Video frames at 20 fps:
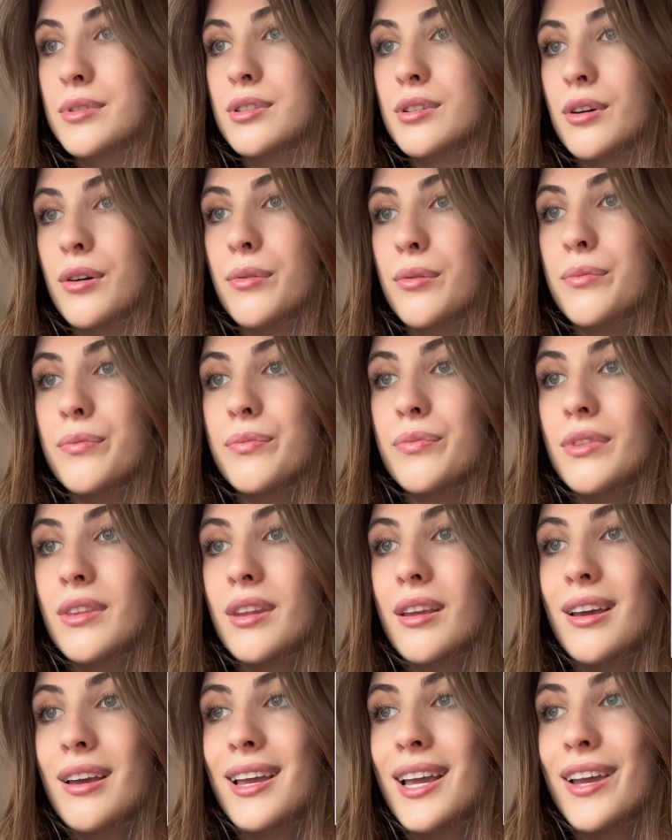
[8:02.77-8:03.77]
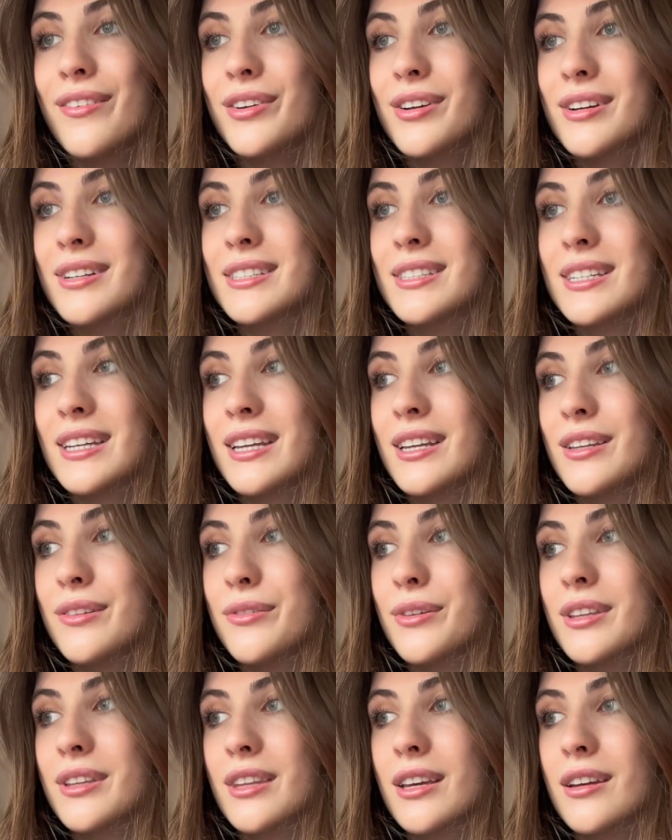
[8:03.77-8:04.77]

So if you can see, you can